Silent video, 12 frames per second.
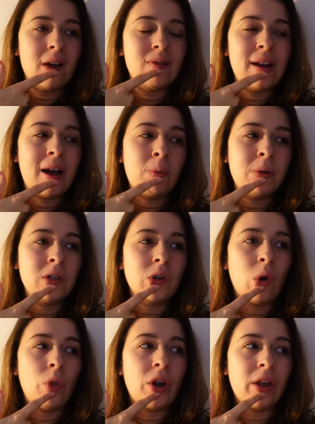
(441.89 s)
I've now been
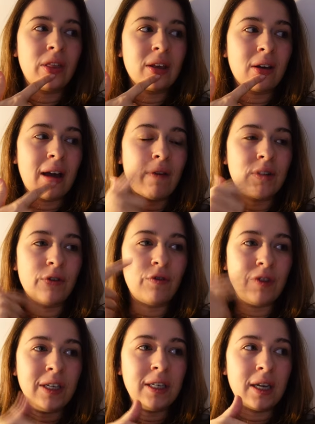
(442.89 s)
told that I think I have to
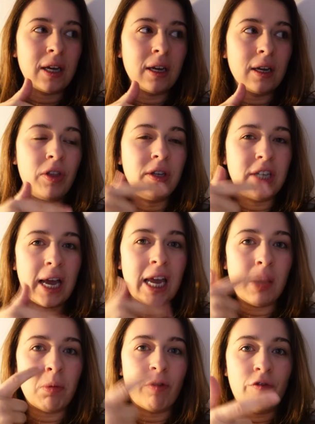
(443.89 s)
feed it the
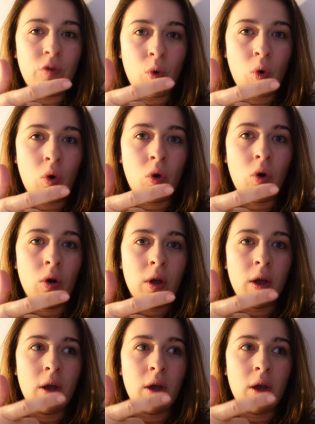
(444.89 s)
day before